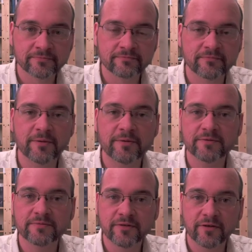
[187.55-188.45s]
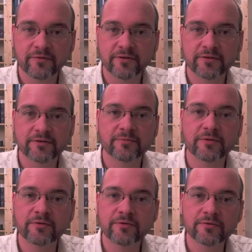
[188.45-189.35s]
maybe some suffering,
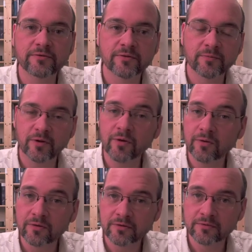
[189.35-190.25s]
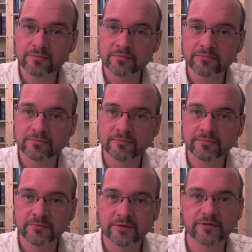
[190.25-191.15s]
something new, something old.
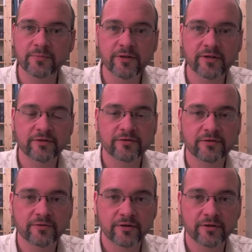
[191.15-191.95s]
Simply let the story